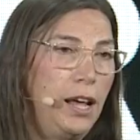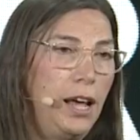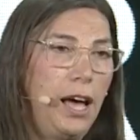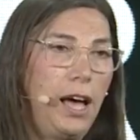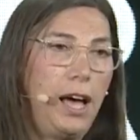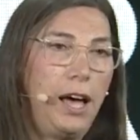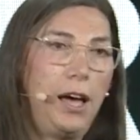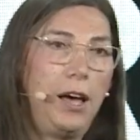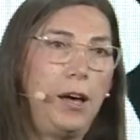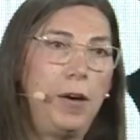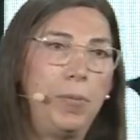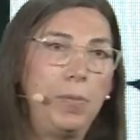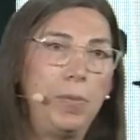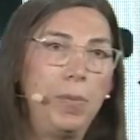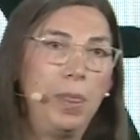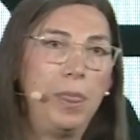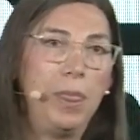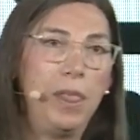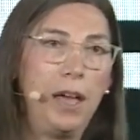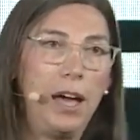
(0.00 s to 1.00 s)

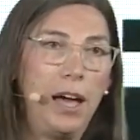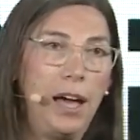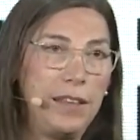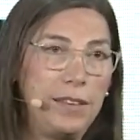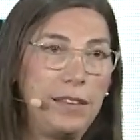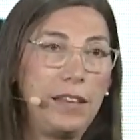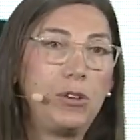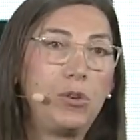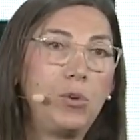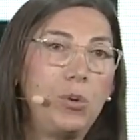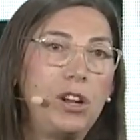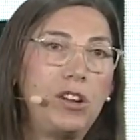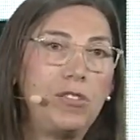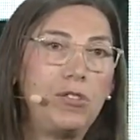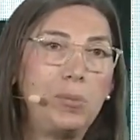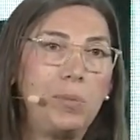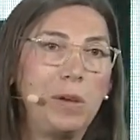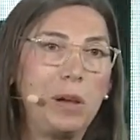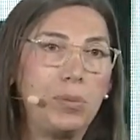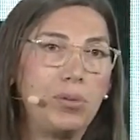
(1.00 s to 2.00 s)
I think one of
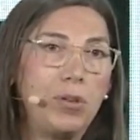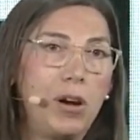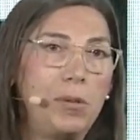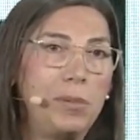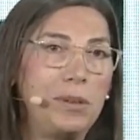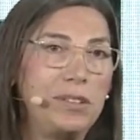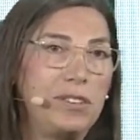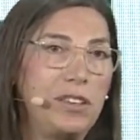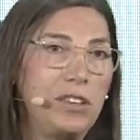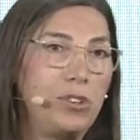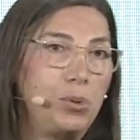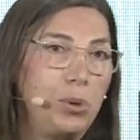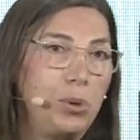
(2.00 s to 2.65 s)
the big problems is that